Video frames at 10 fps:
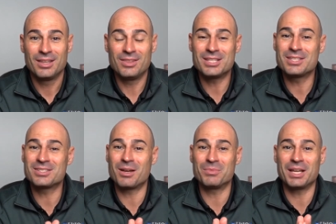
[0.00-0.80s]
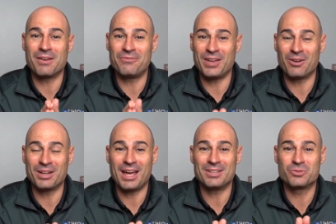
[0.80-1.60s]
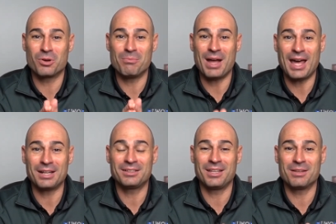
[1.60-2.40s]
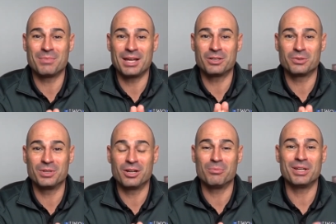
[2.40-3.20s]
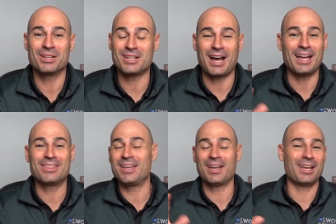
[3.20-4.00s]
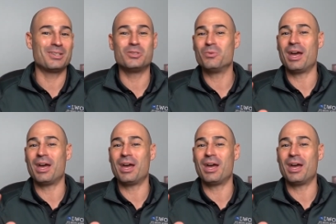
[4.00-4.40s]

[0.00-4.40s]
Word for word: This is something I failed at dramatically in my career because I think I can do